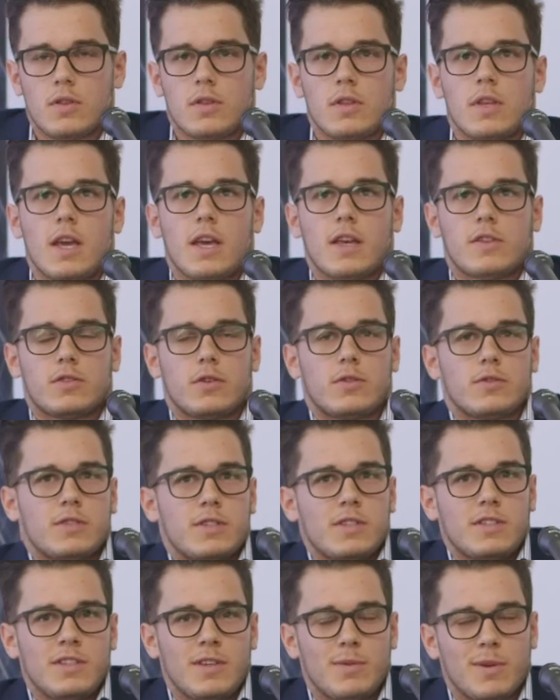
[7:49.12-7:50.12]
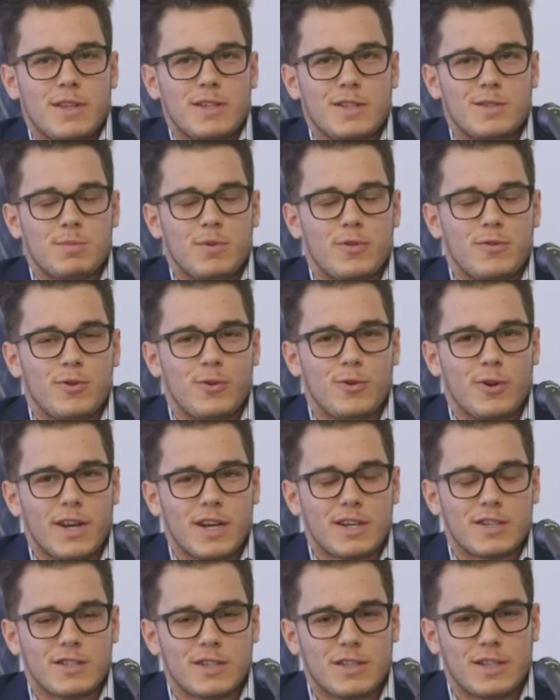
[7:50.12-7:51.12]
Yeah, so I was thinking about this before,
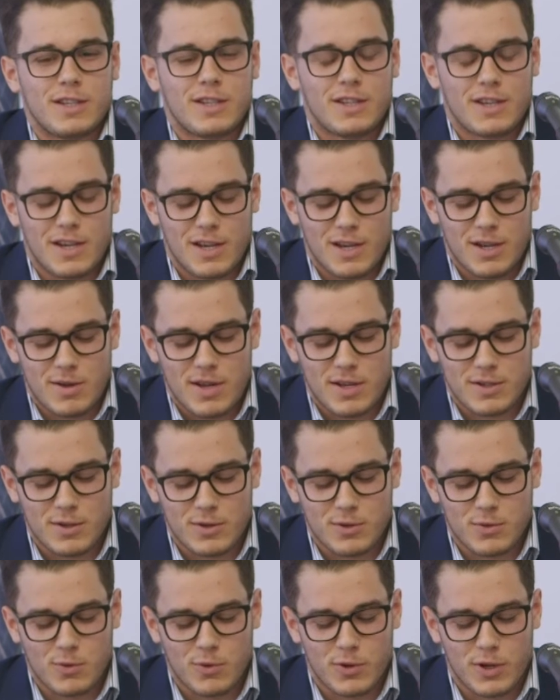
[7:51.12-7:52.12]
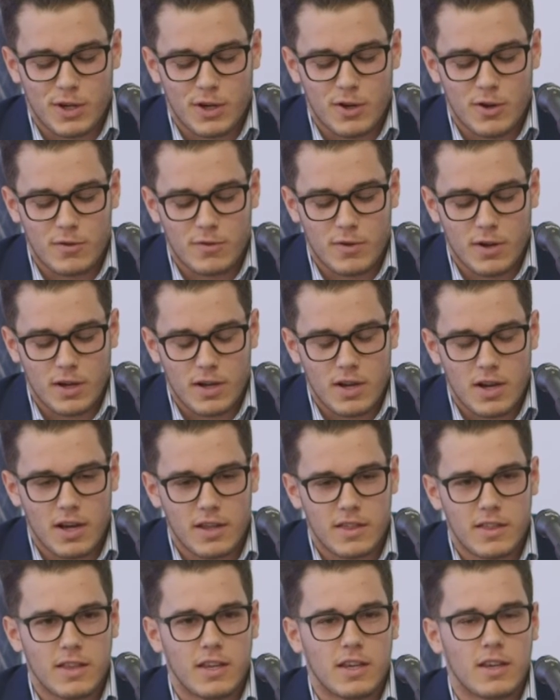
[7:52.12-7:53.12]
actually, as I was walking over. I
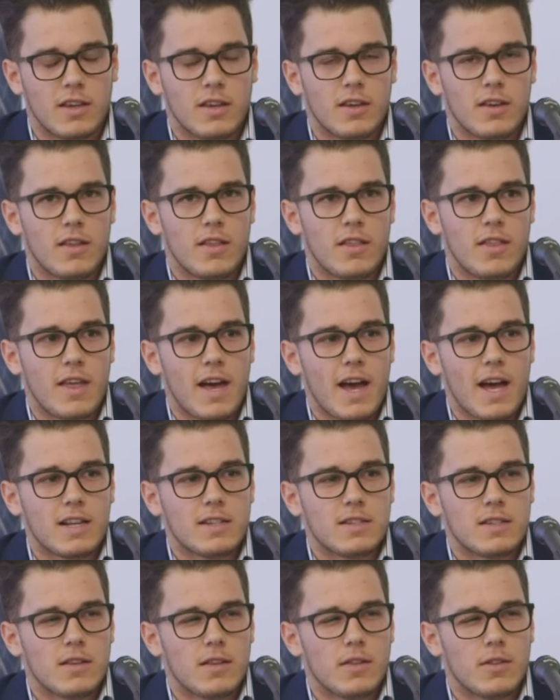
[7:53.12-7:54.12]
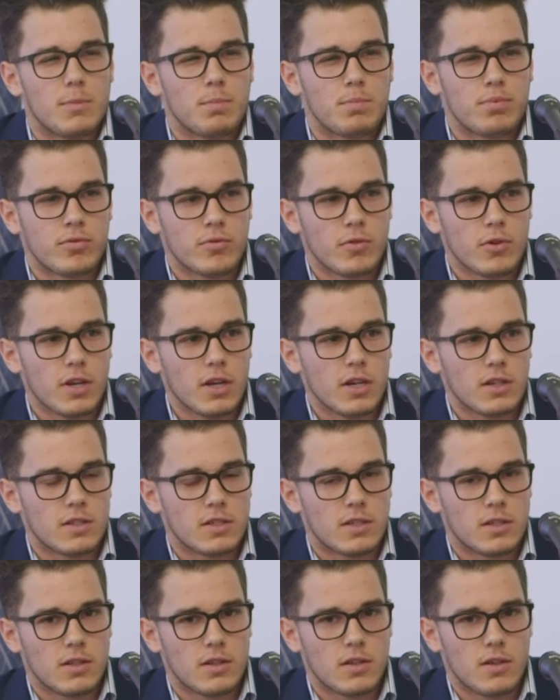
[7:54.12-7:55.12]
think that the product